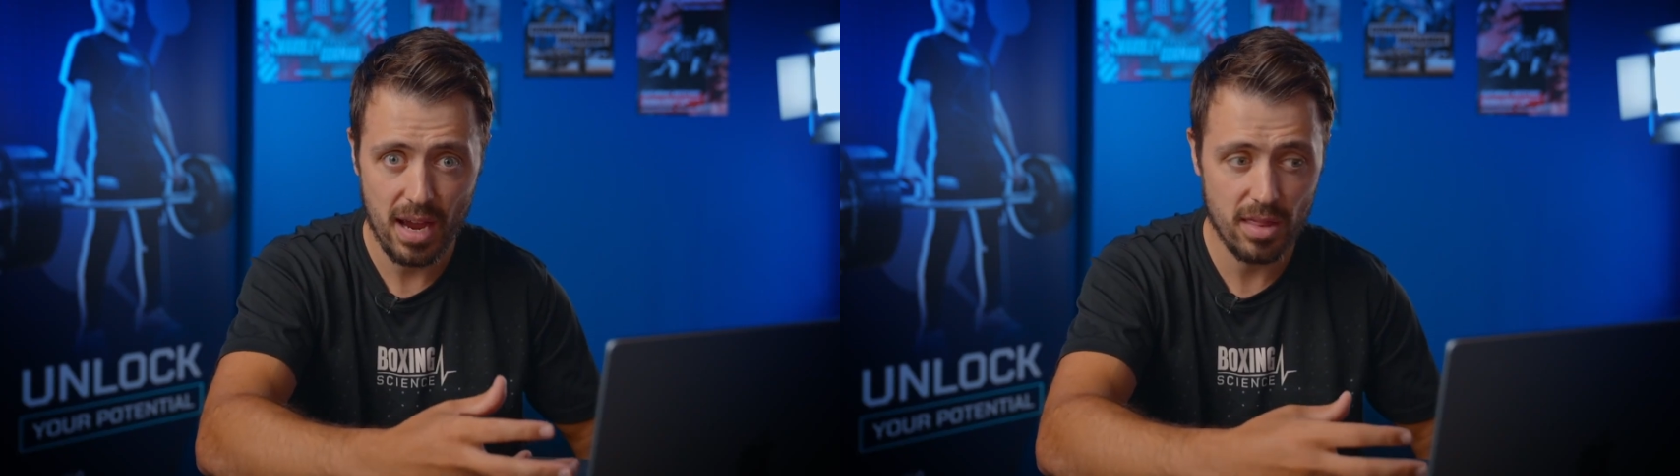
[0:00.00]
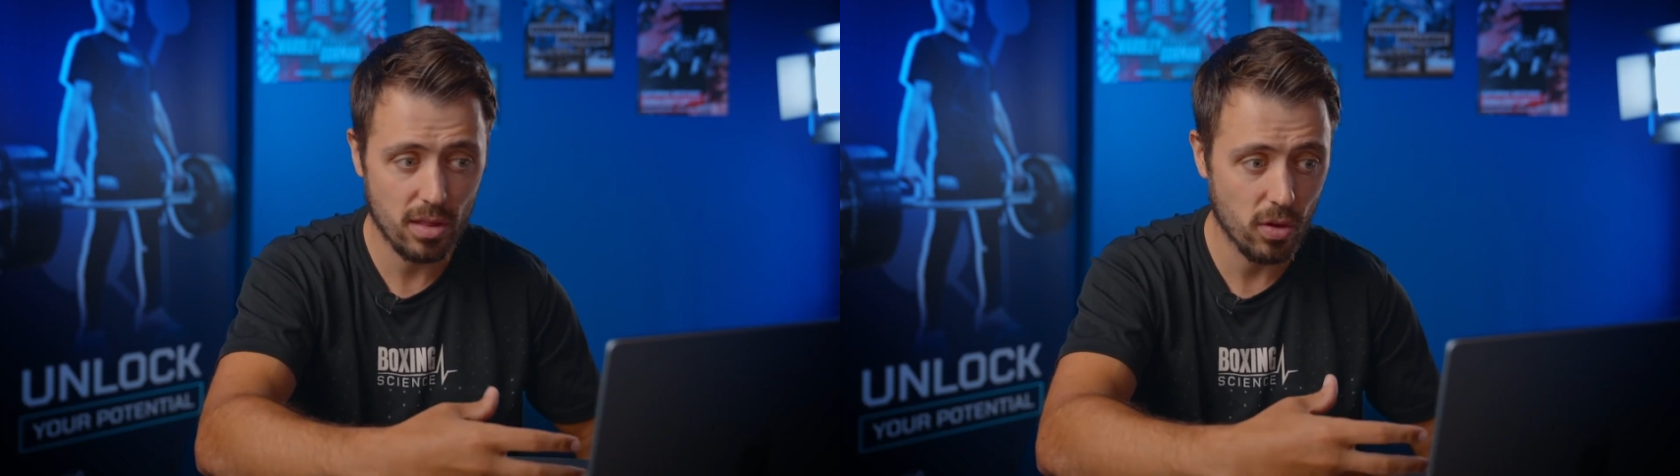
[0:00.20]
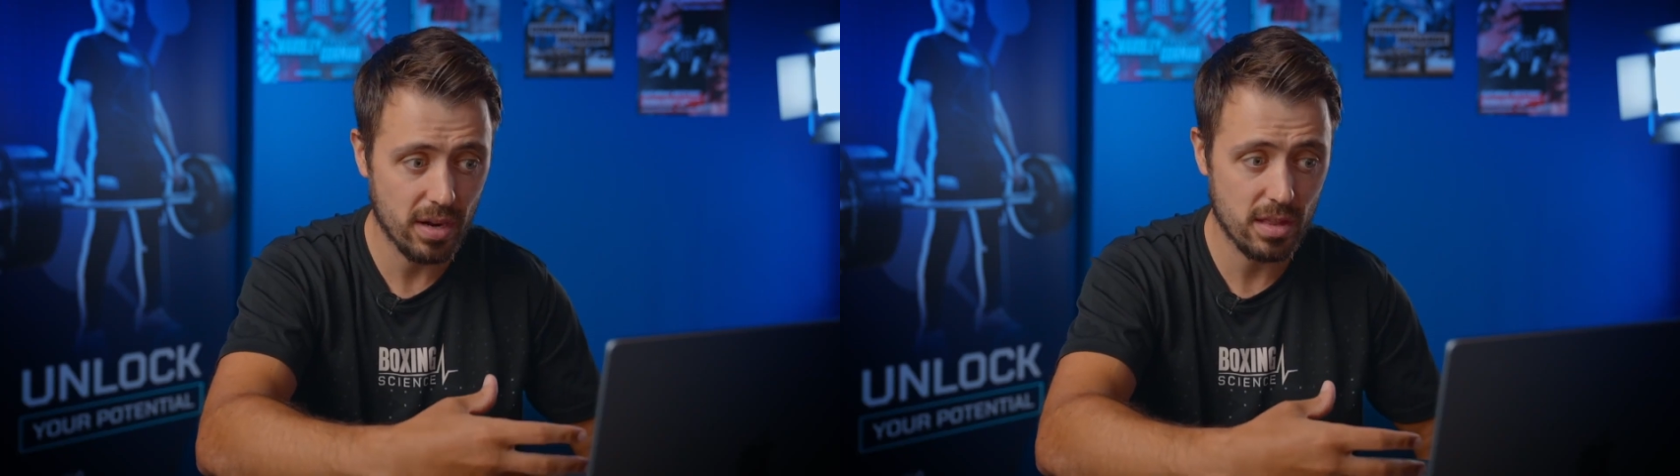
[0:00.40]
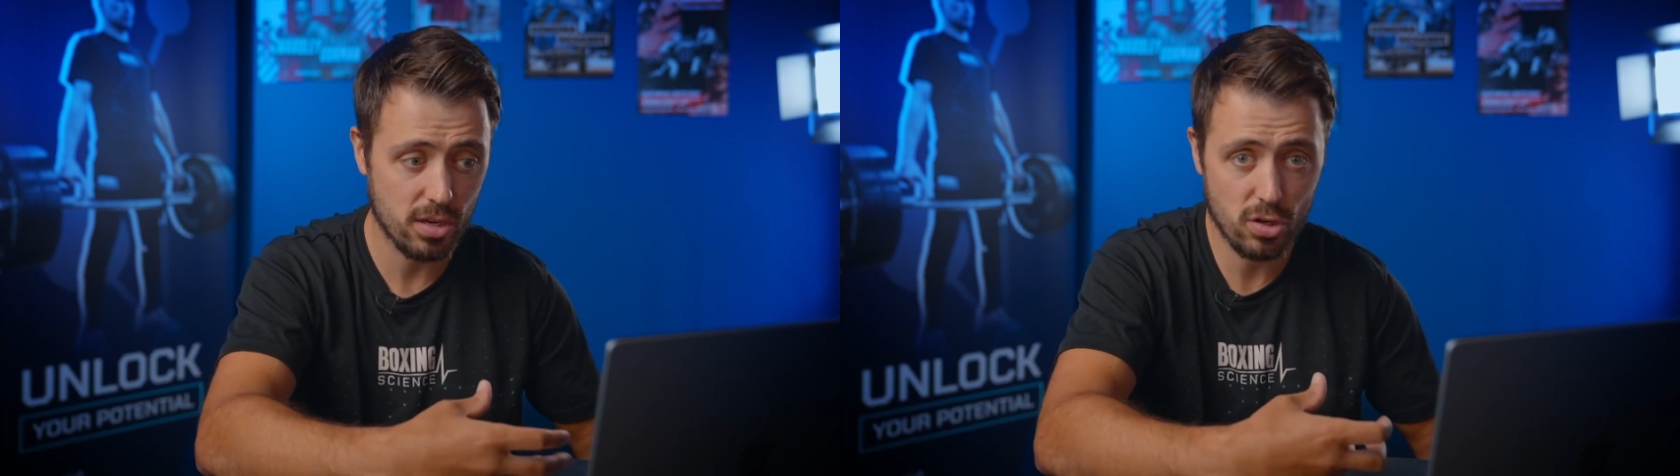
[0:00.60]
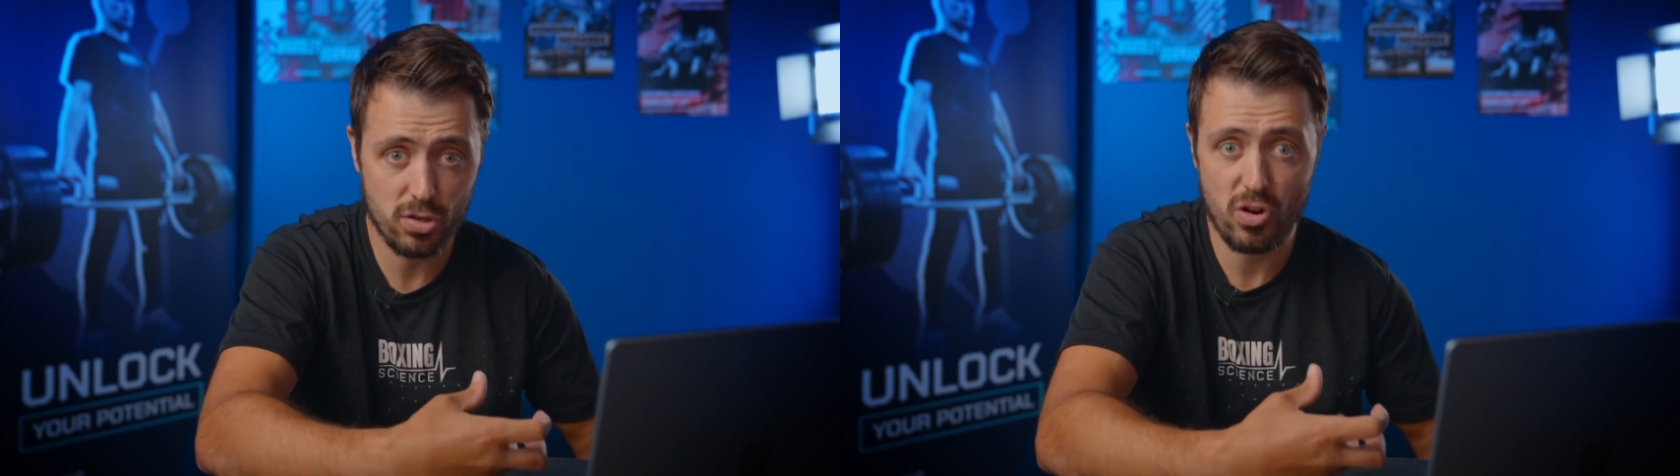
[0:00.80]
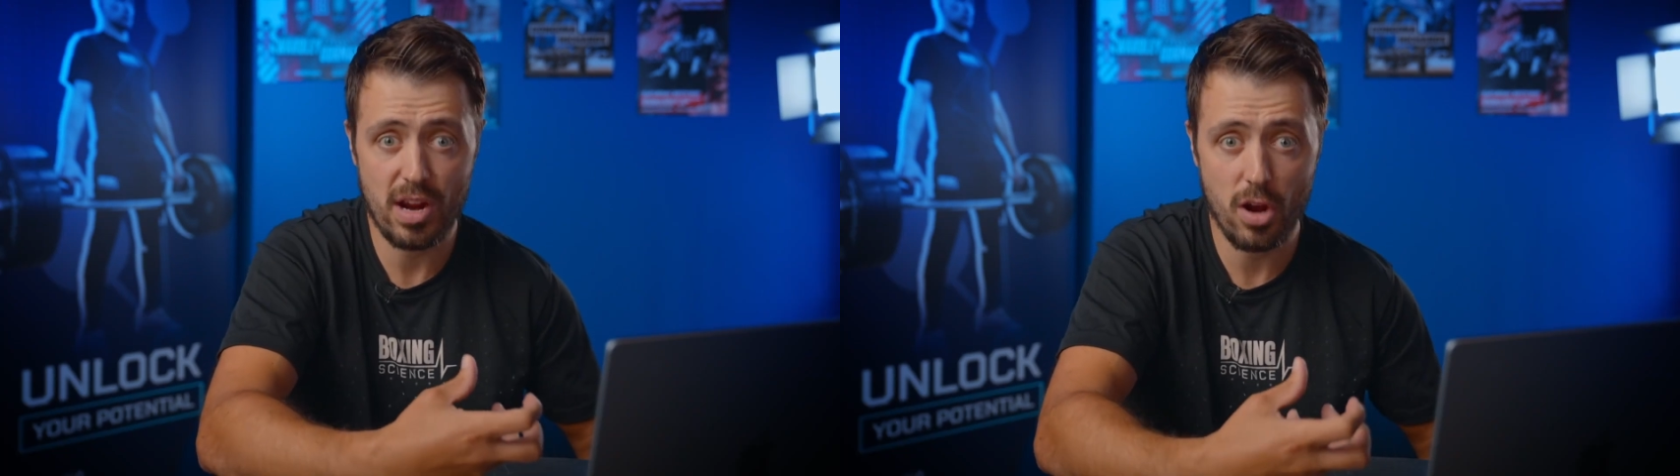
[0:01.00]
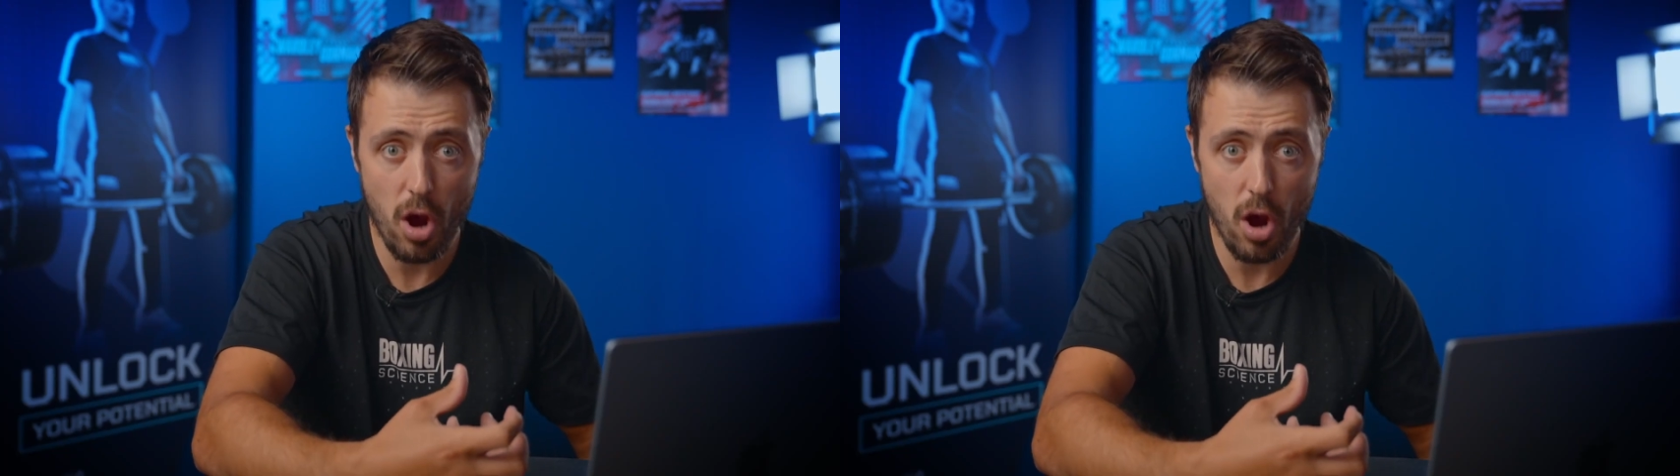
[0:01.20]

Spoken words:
and they're looking to just try and